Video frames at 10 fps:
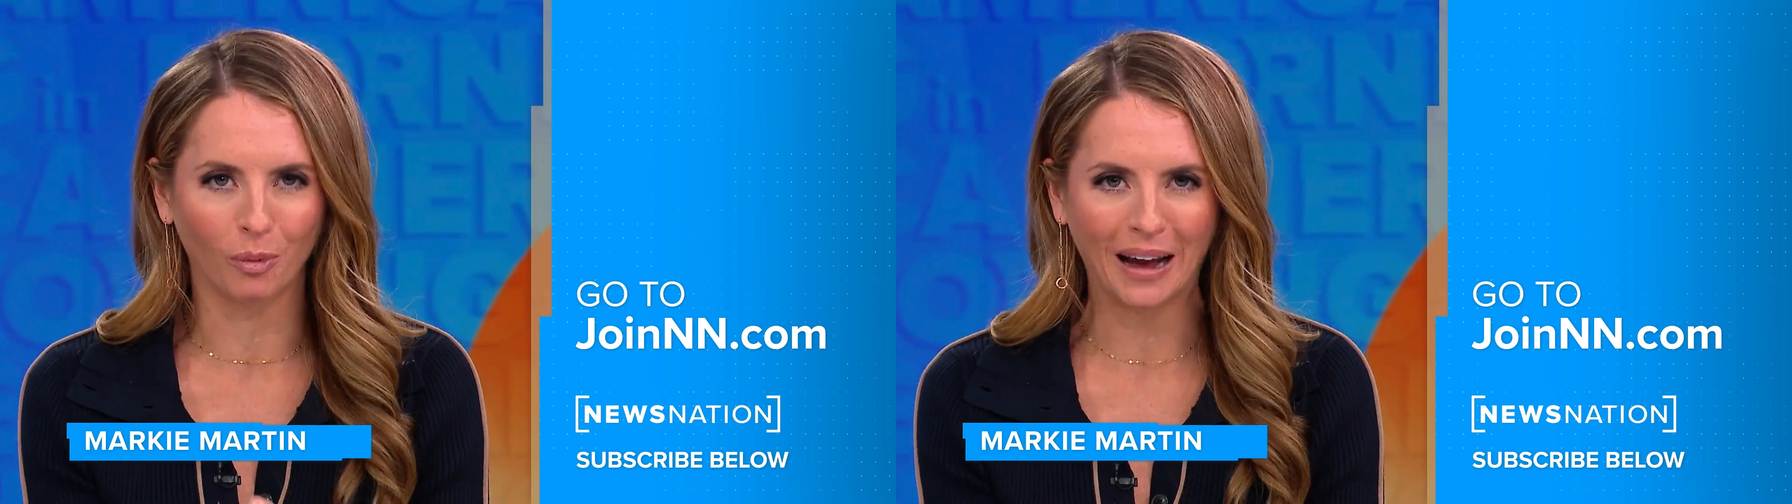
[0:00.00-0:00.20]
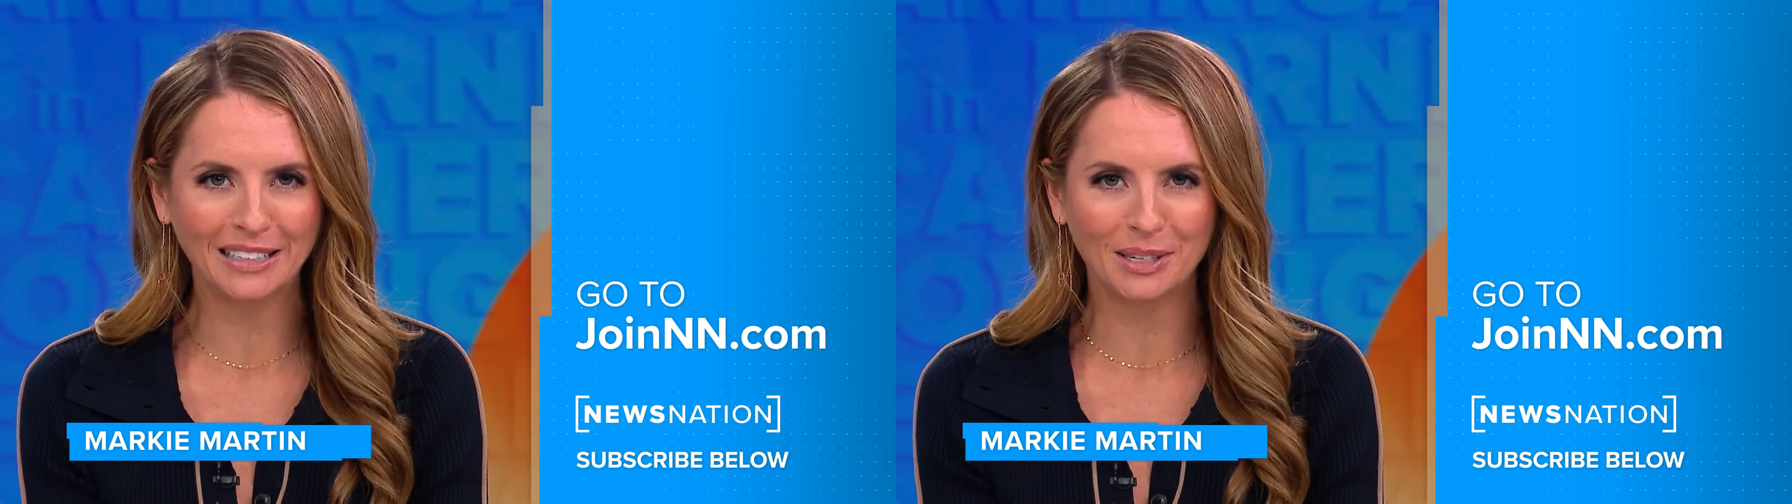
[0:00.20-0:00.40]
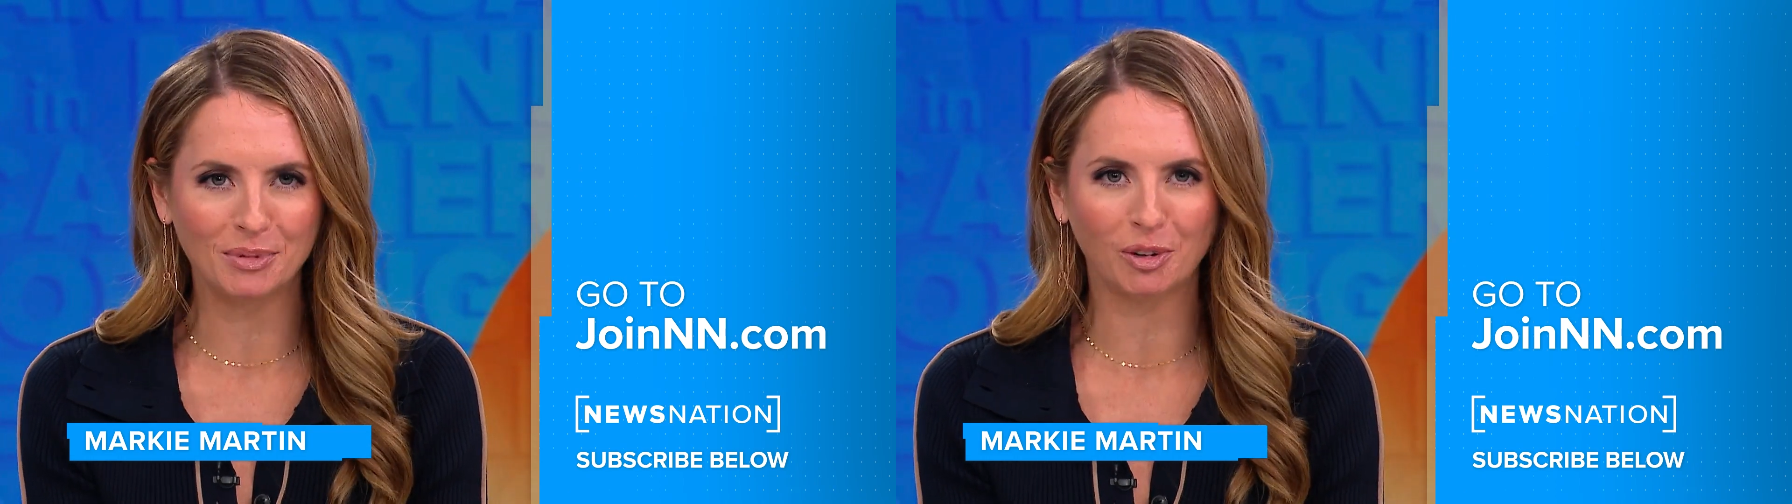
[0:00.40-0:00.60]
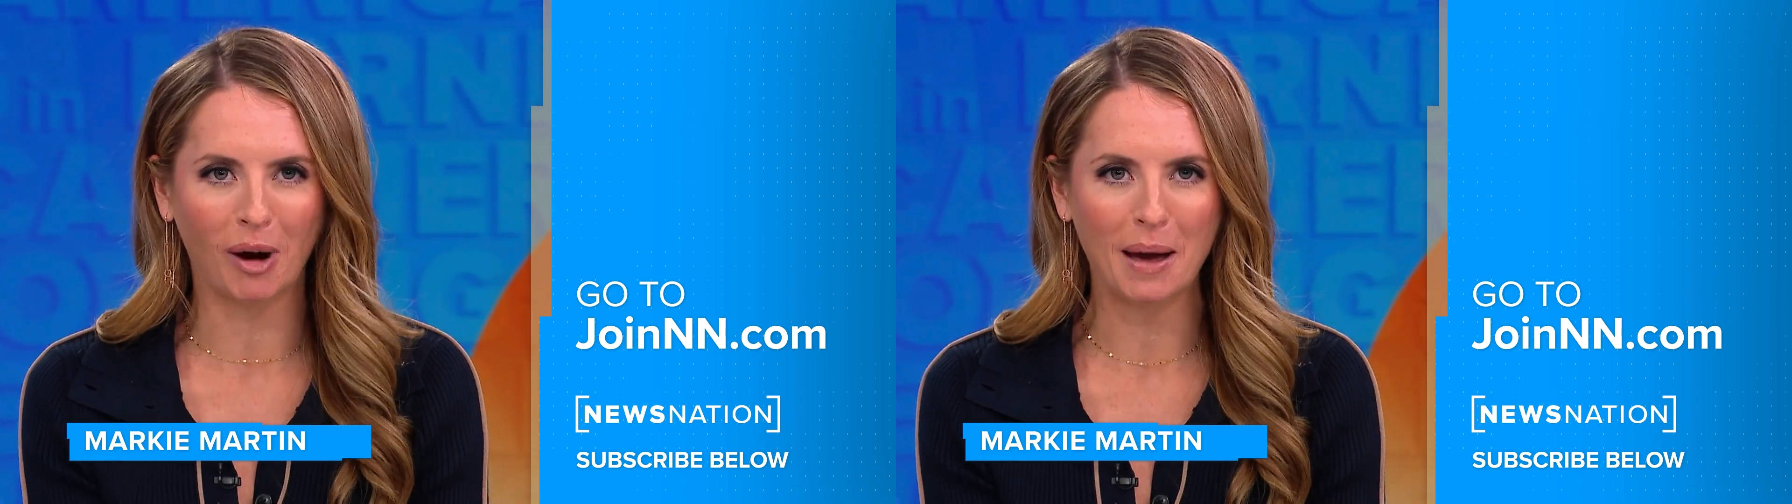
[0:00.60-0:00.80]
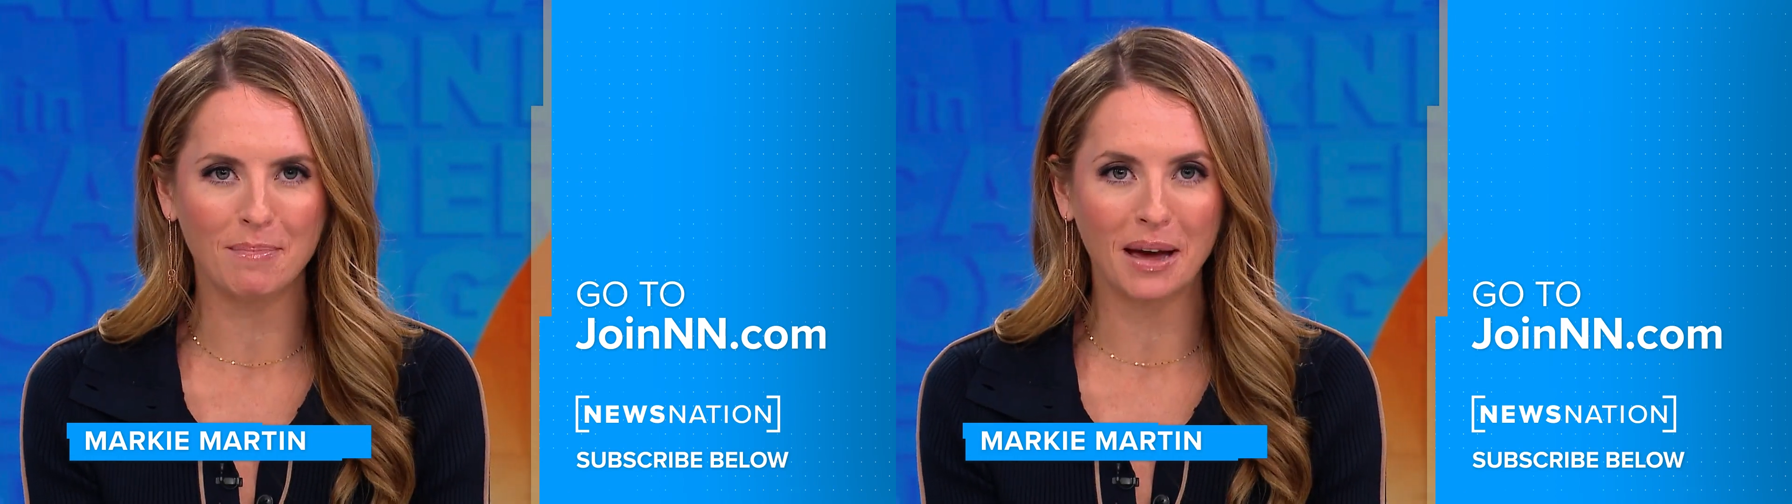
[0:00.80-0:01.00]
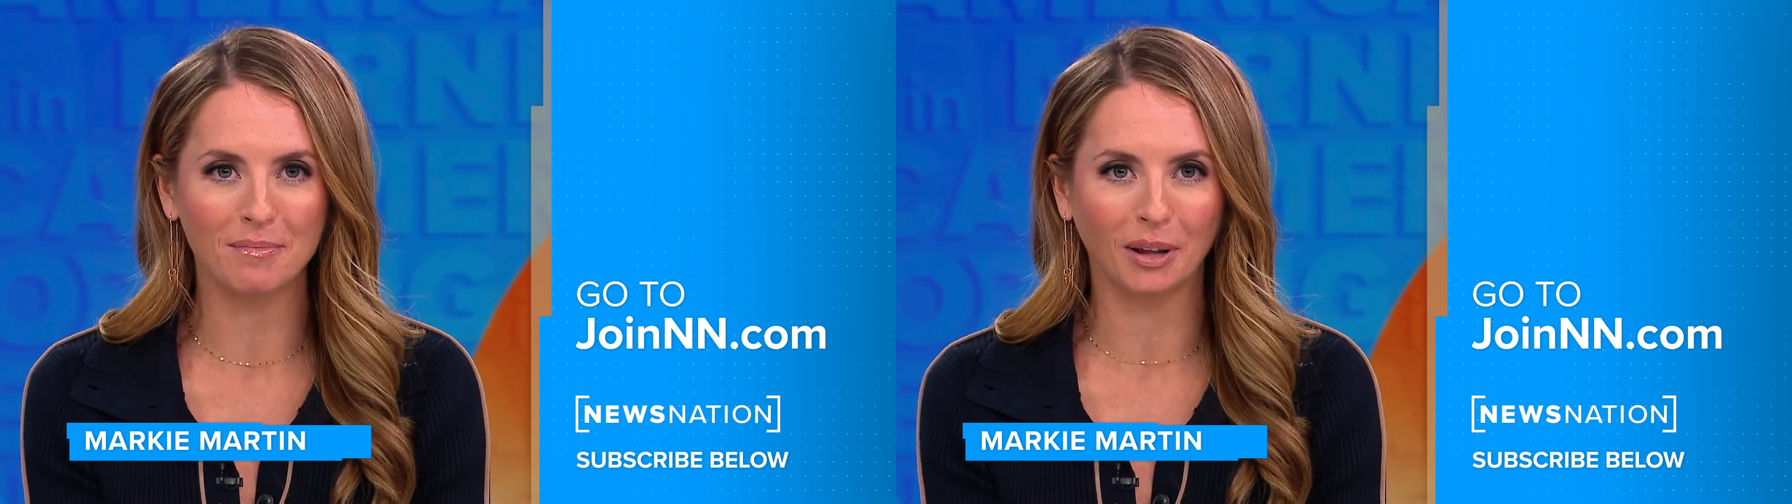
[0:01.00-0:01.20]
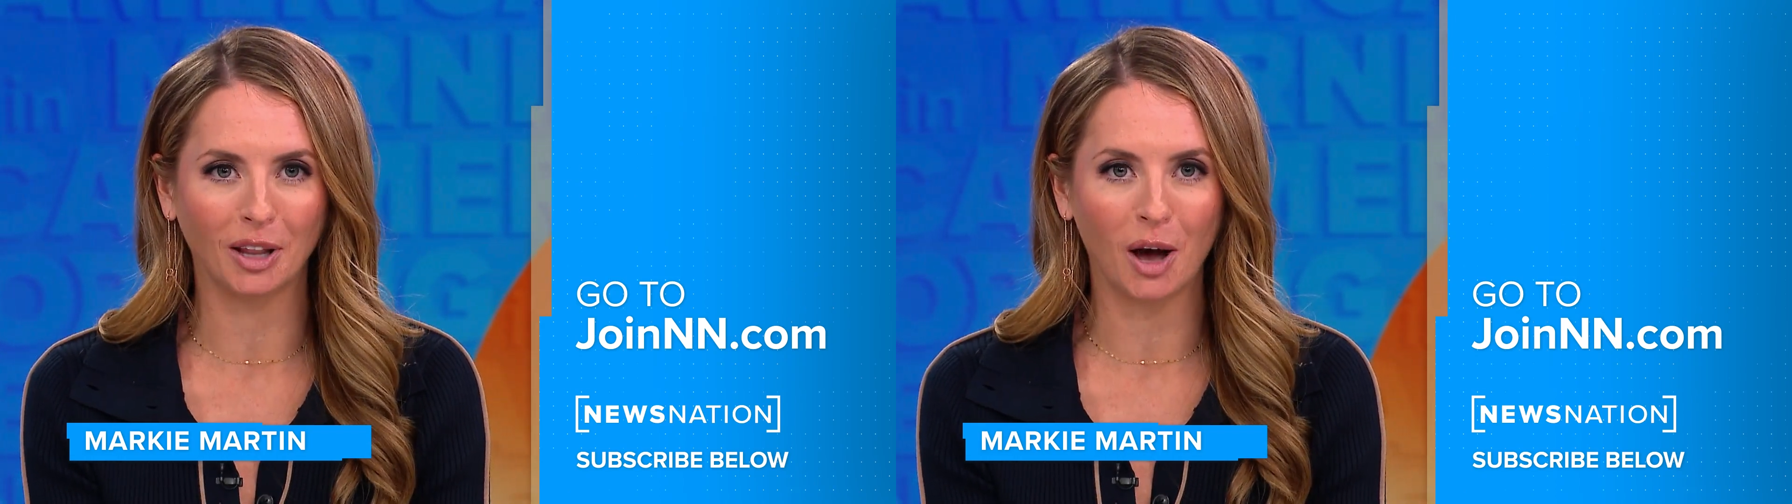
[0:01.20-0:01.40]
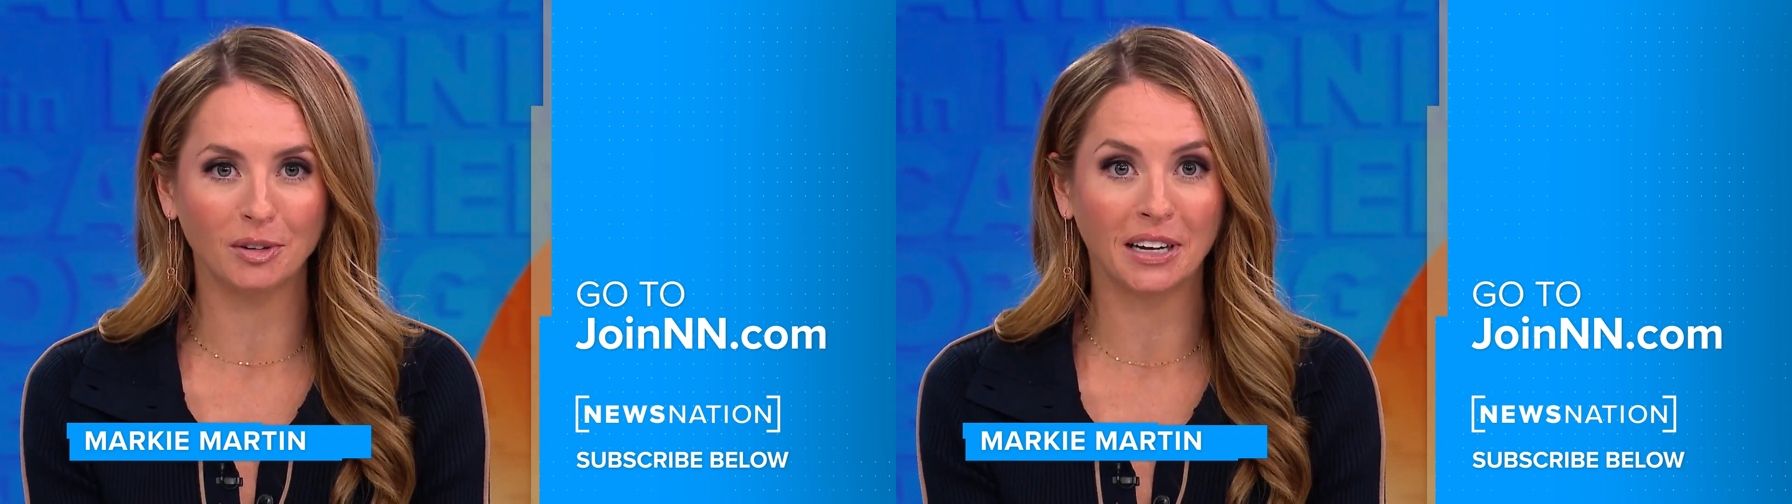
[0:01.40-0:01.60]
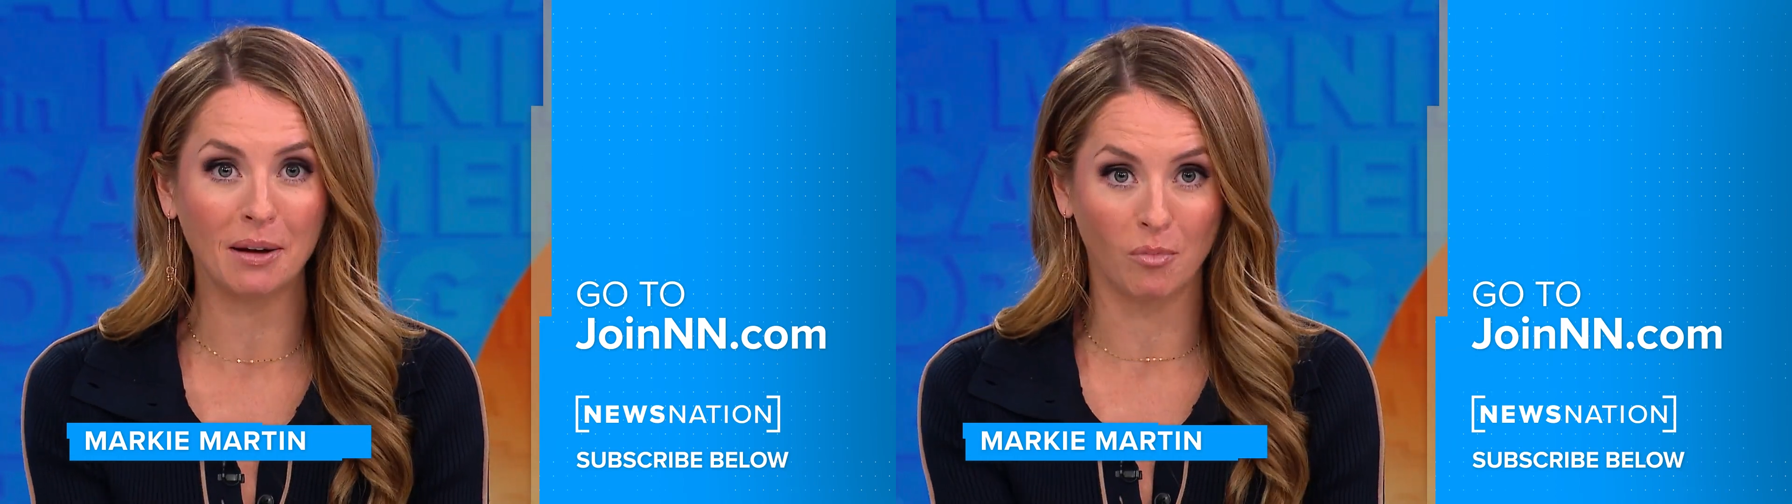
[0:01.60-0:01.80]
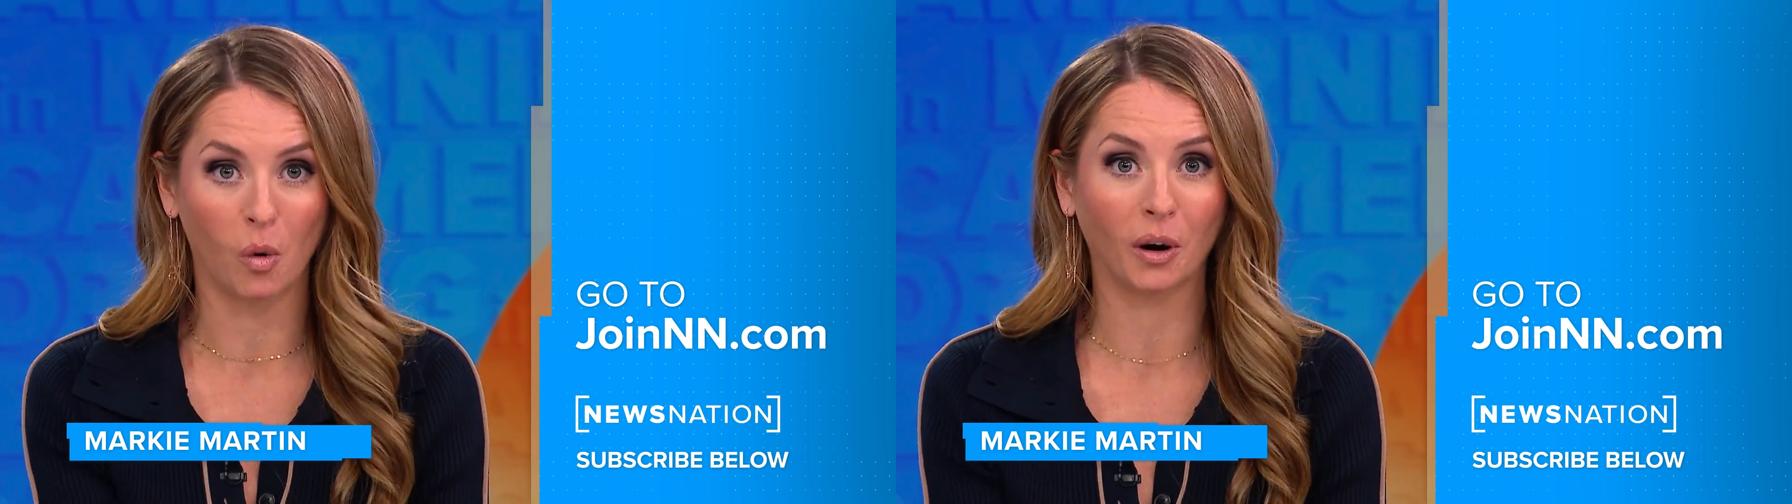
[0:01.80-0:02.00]
red subscribe button below to
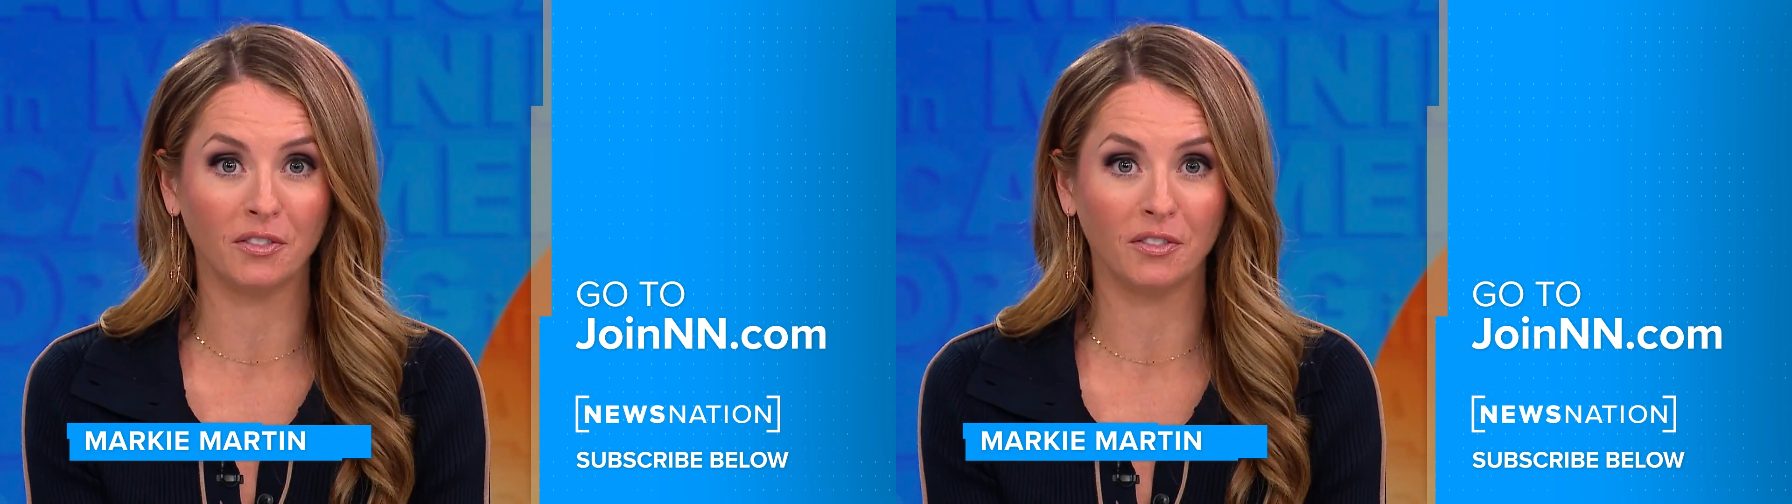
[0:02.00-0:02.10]
get more